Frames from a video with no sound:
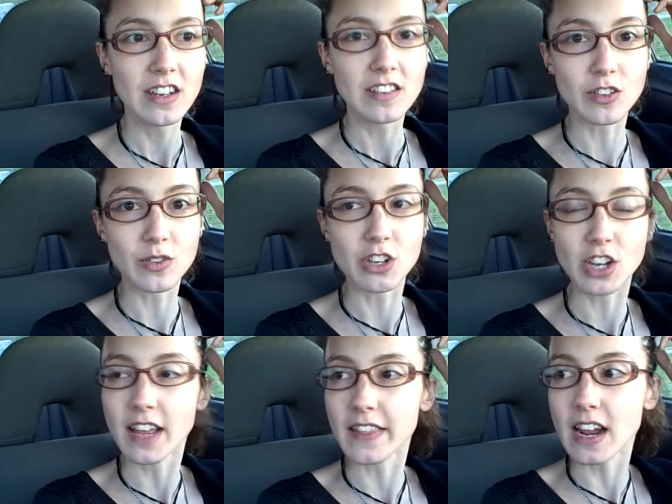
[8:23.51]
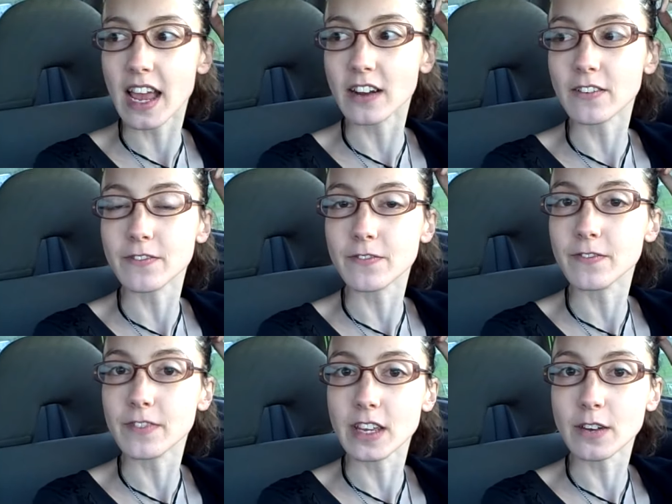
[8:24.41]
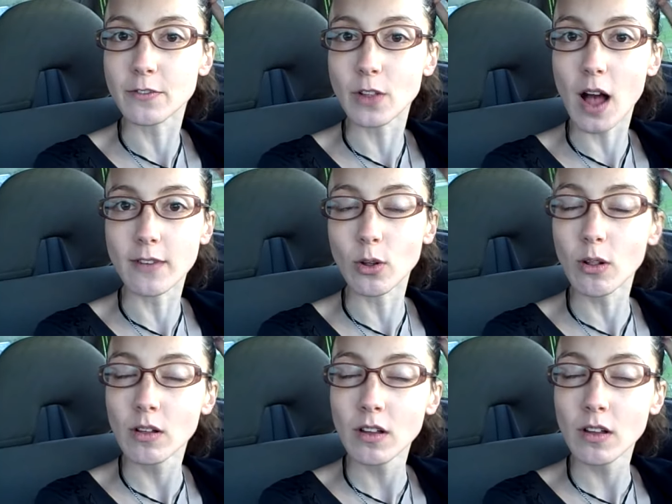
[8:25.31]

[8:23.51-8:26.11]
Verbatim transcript: situation, and then I had a vegan falafel